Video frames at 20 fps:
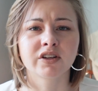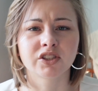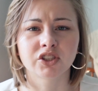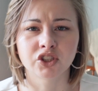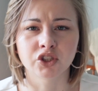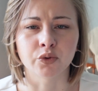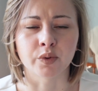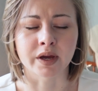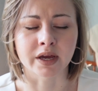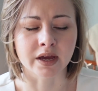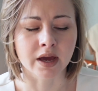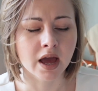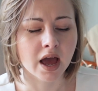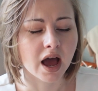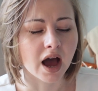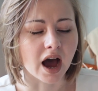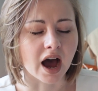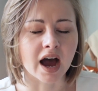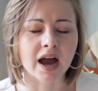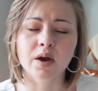it's doing,
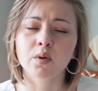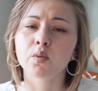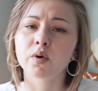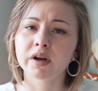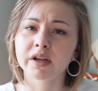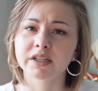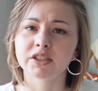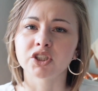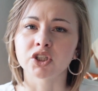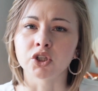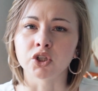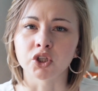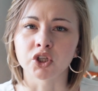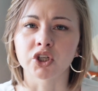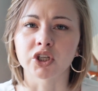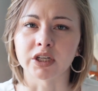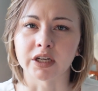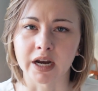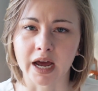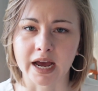I want it to
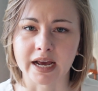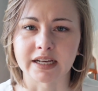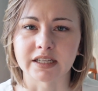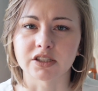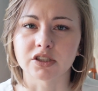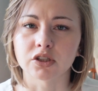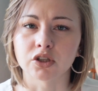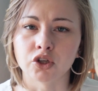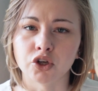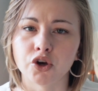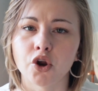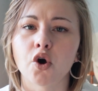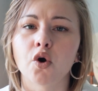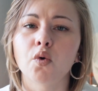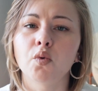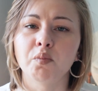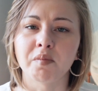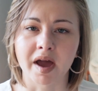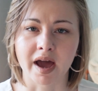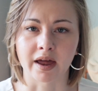look nice
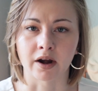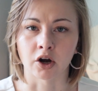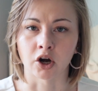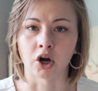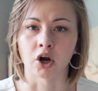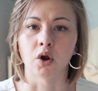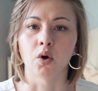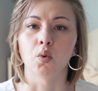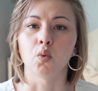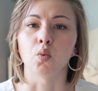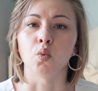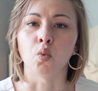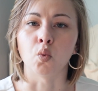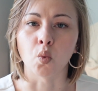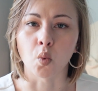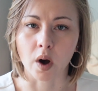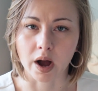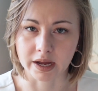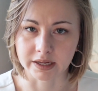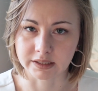no matter
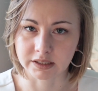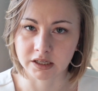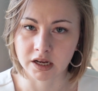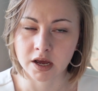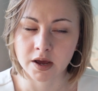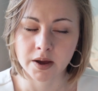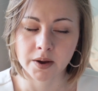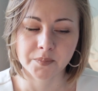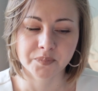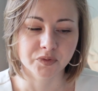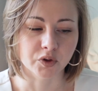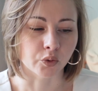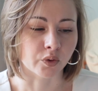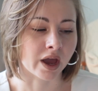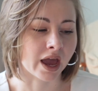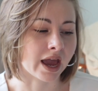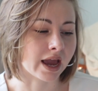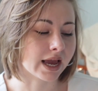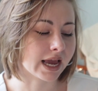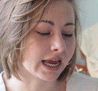what.
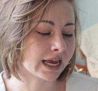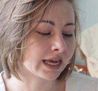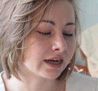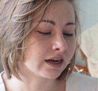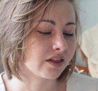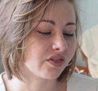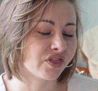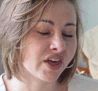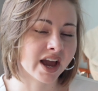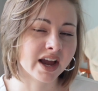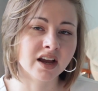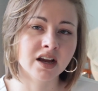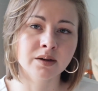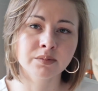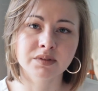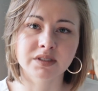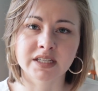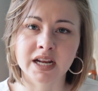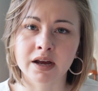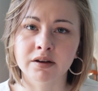Okay, and that
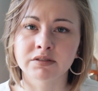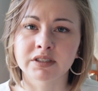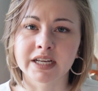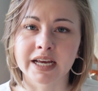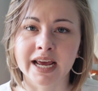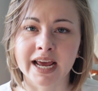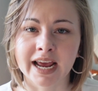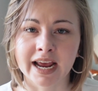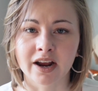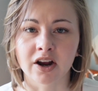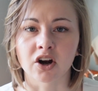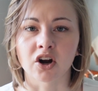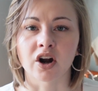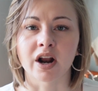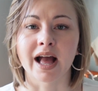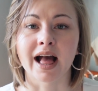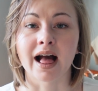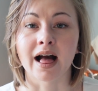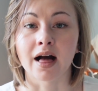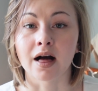comes down to hair
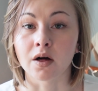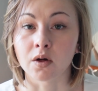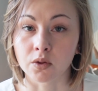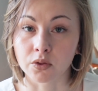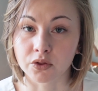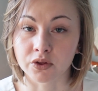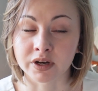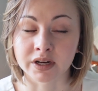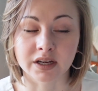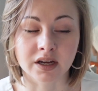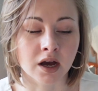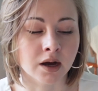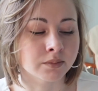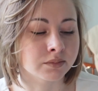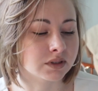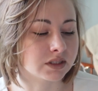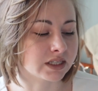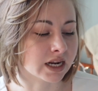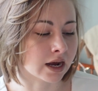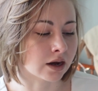health, and it
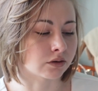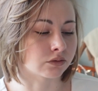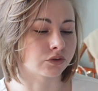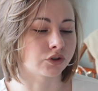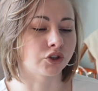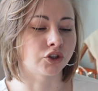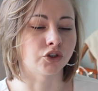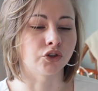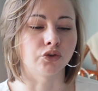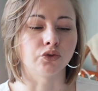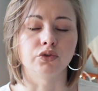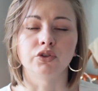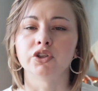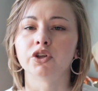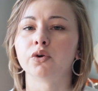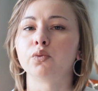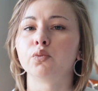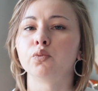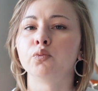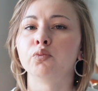comes down to,
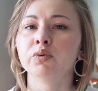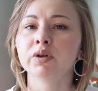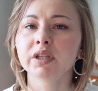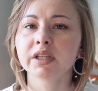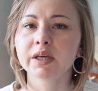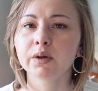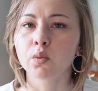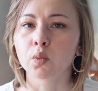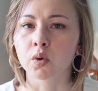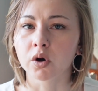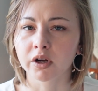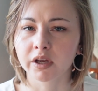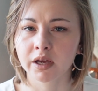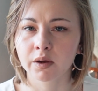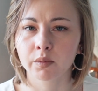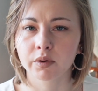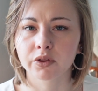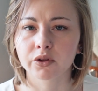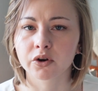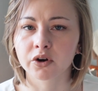really
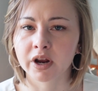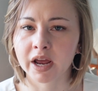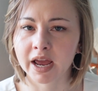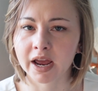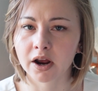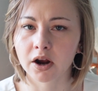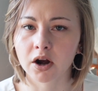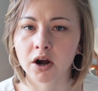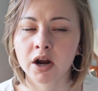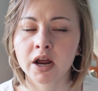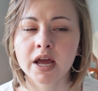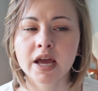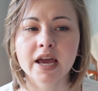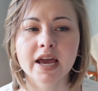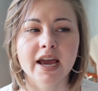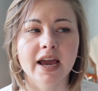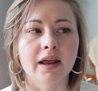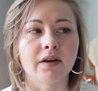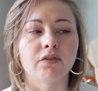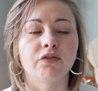working with your hair
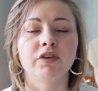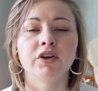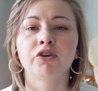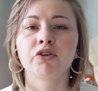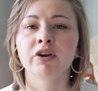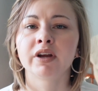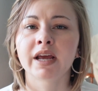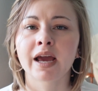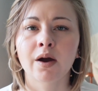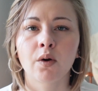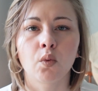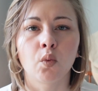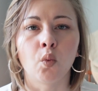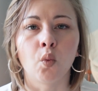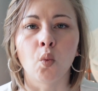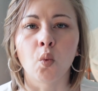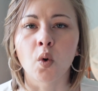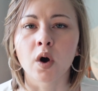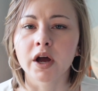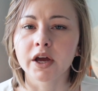and figuring out
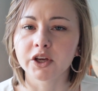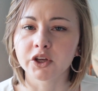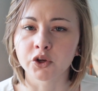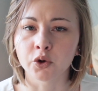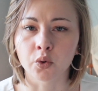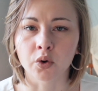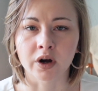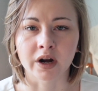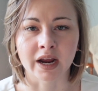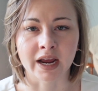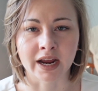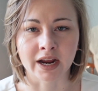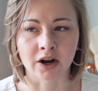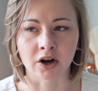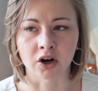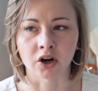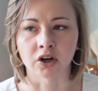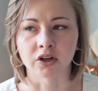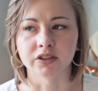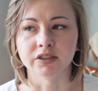what your
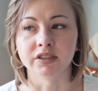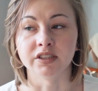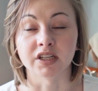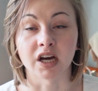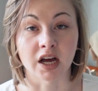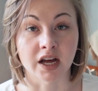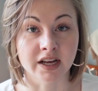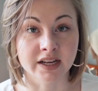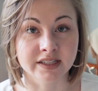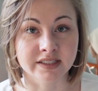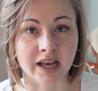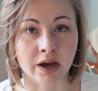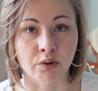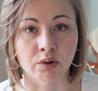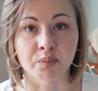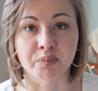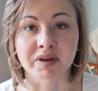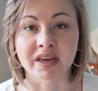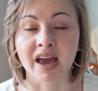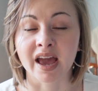hair does, how
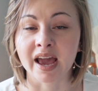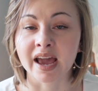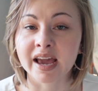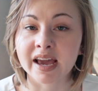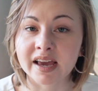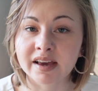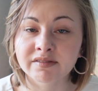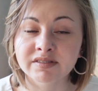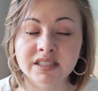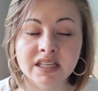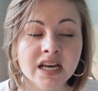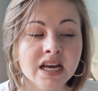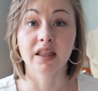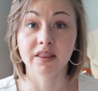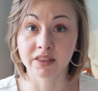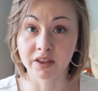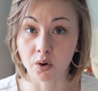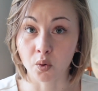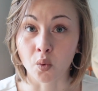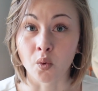it behaves,
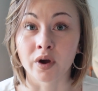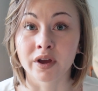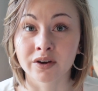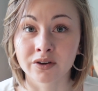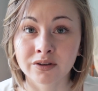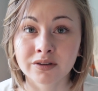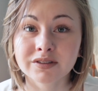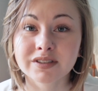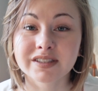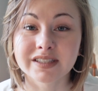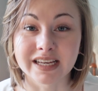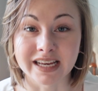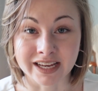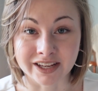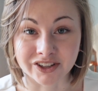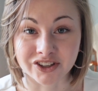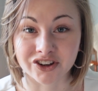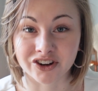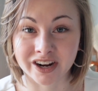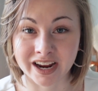the oils
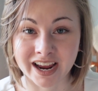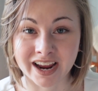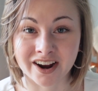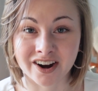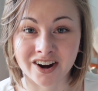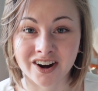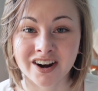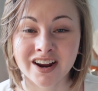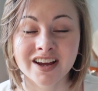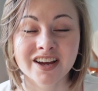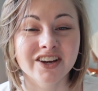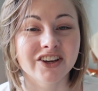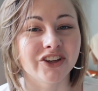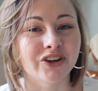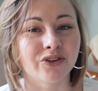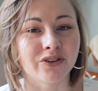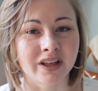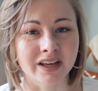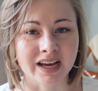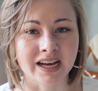in your hair.
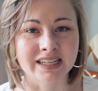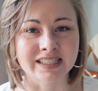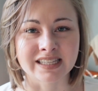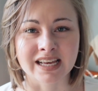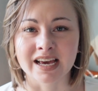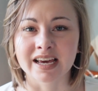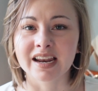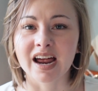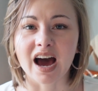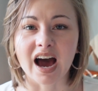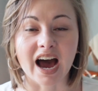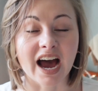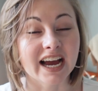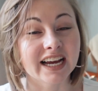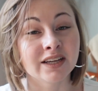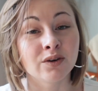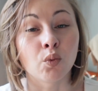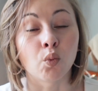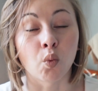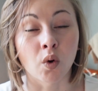Like I said,
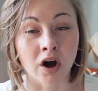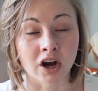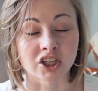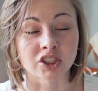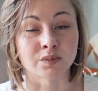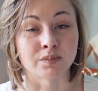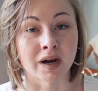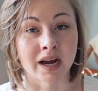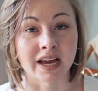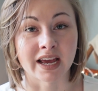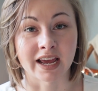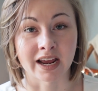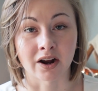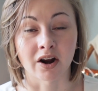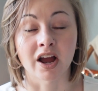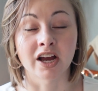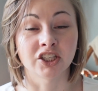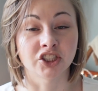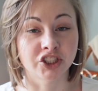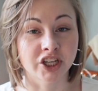I wash my
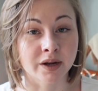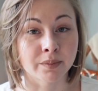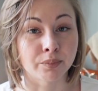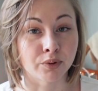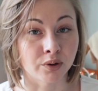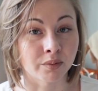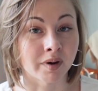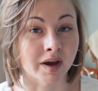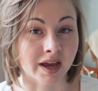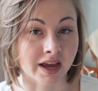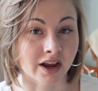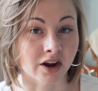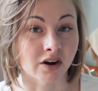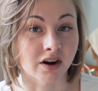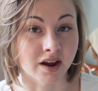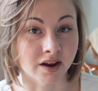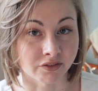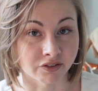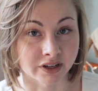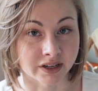hair, I shampoo my hair
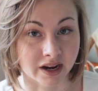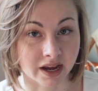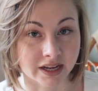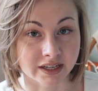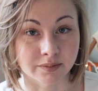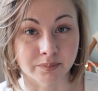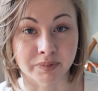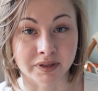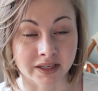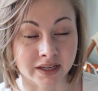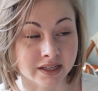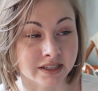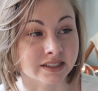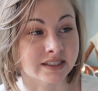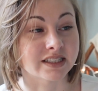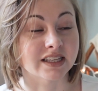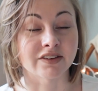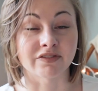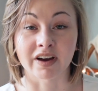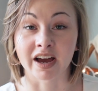every night,
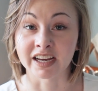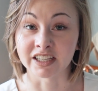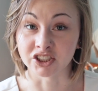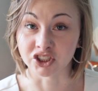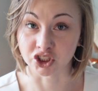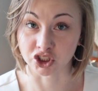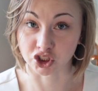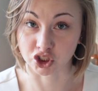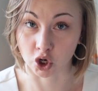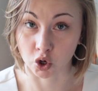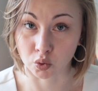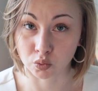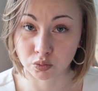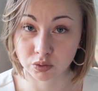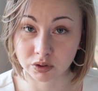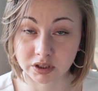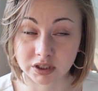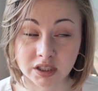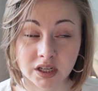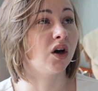because if I
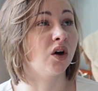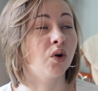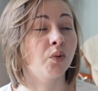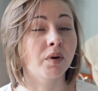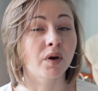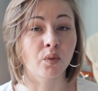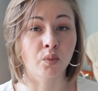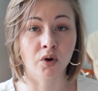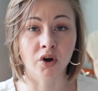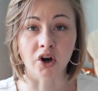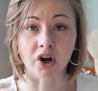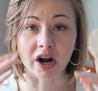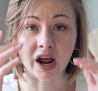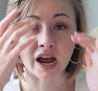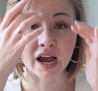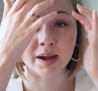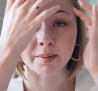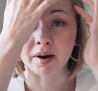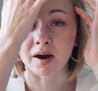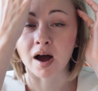don't, oh my word,
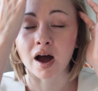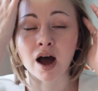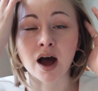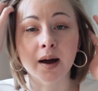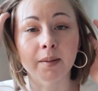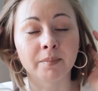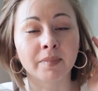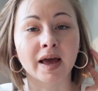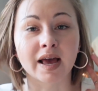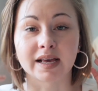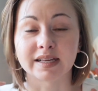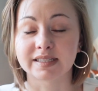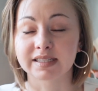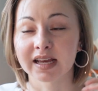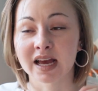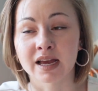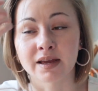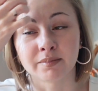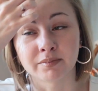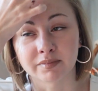I am a hot mess.
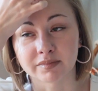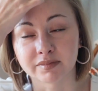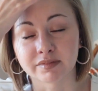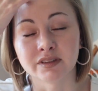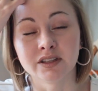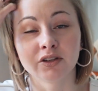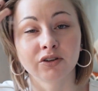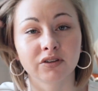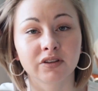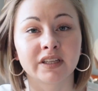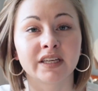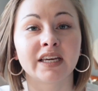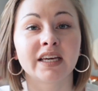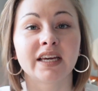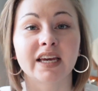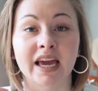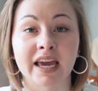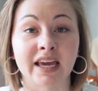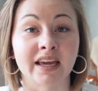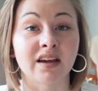I am
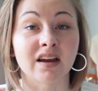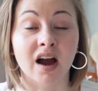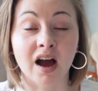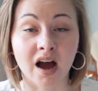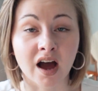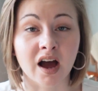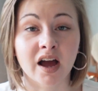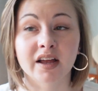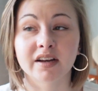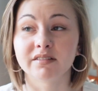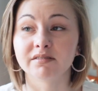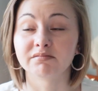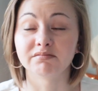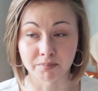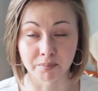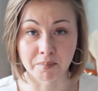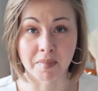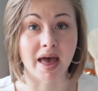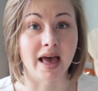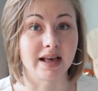literally a hot
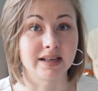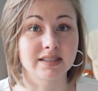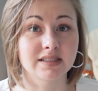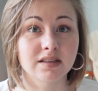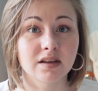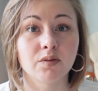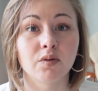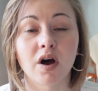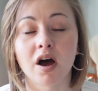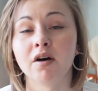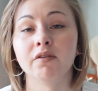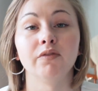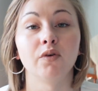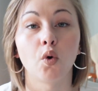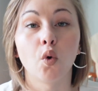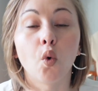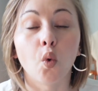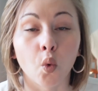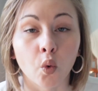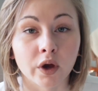mess of
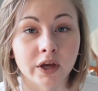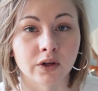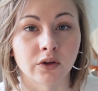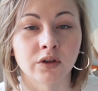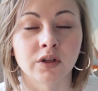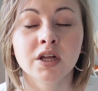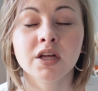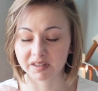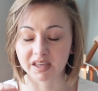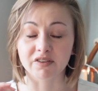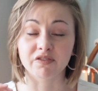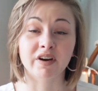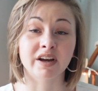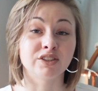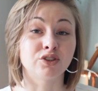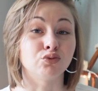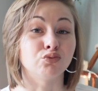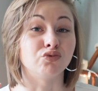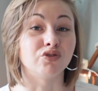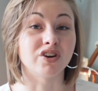oil if I
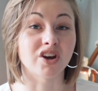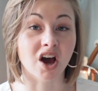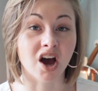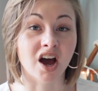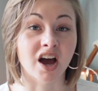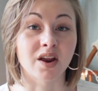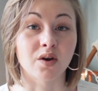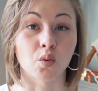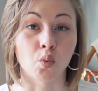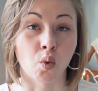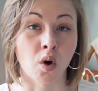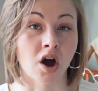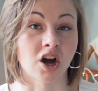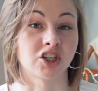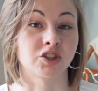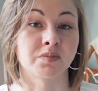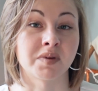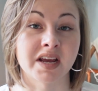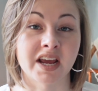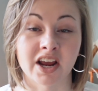do not
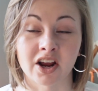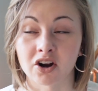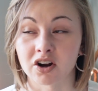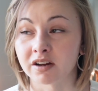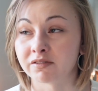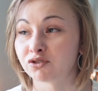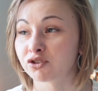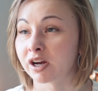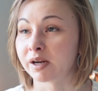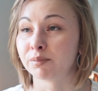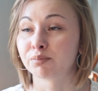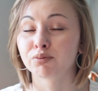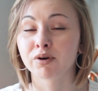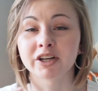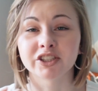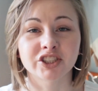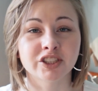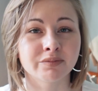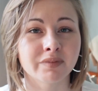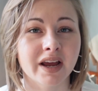wash my hair. I've tried
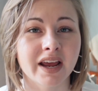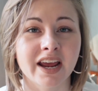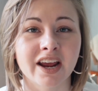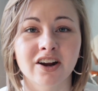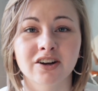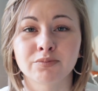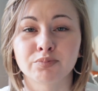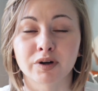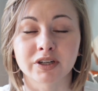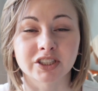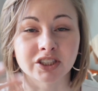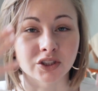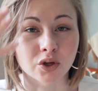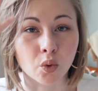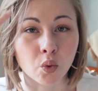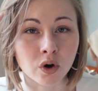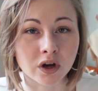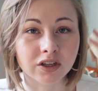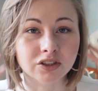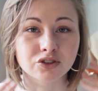brushing my hair, brushing the
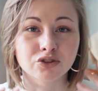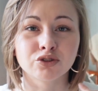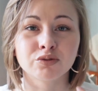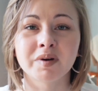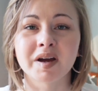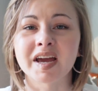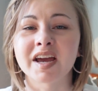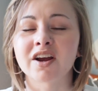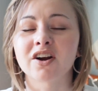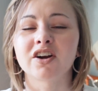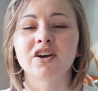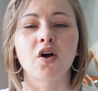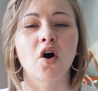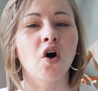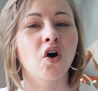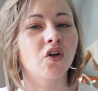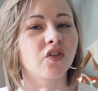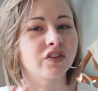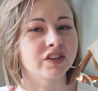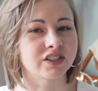oils through my hair and
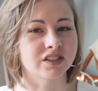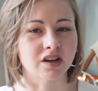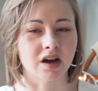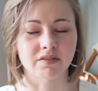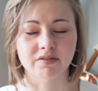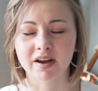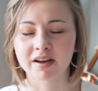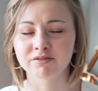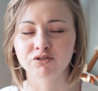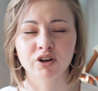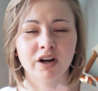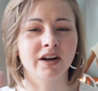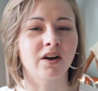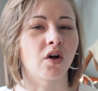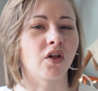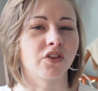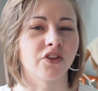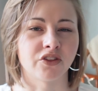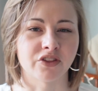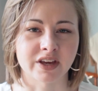all the stuff. I've tried
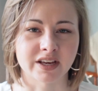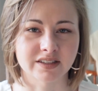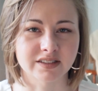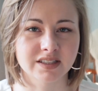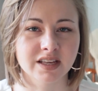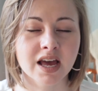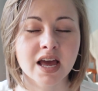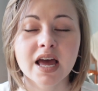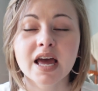all the things